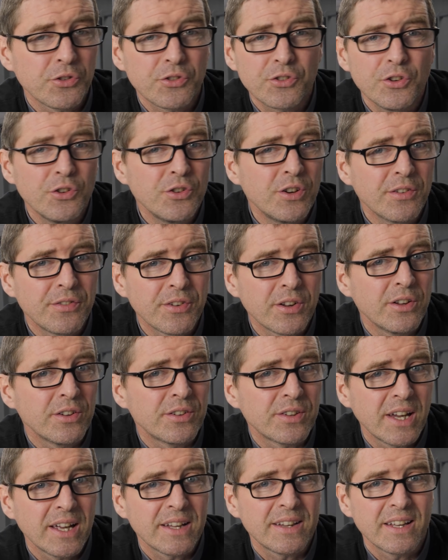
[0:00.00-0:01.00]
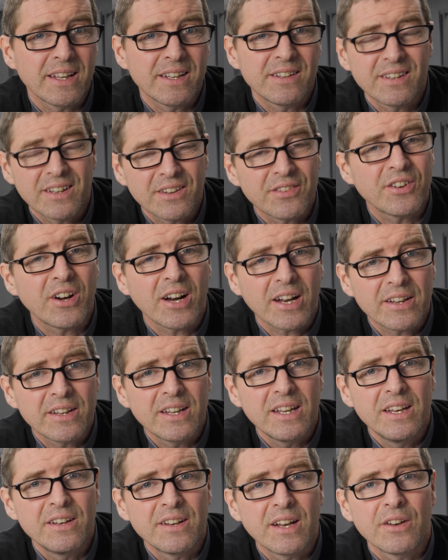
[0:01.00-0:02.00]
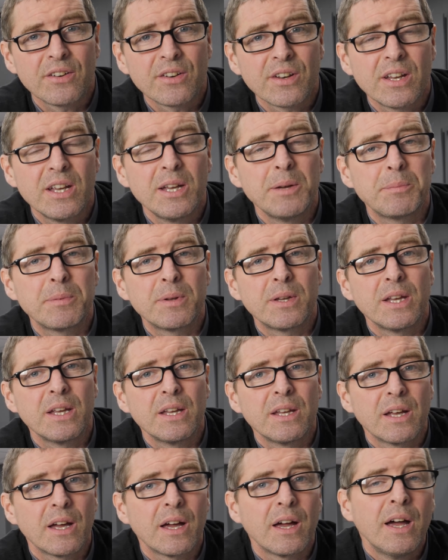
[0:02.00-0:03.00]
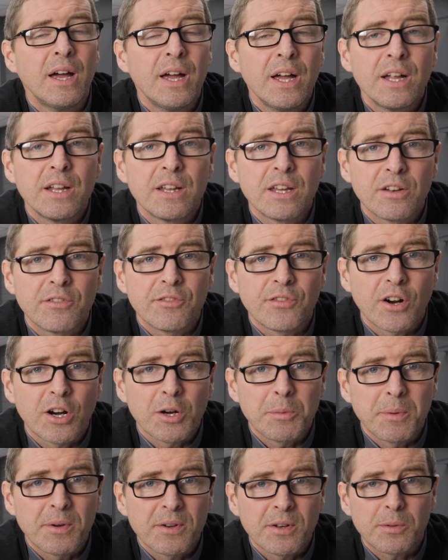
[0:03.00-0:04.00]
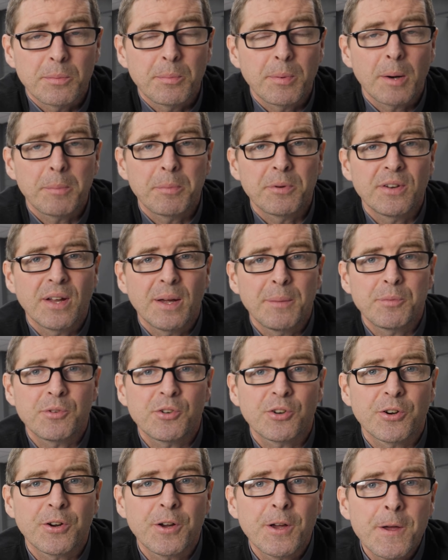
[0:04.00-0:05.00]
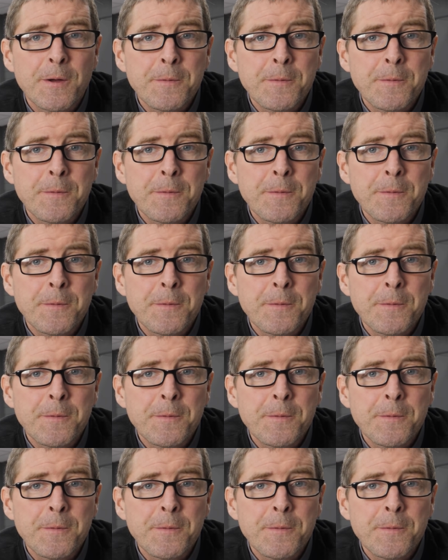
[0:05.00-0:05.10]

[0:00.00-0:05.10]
just too difficult to get the, to extract the heat out and keep the uh, the environment at the proper temperature.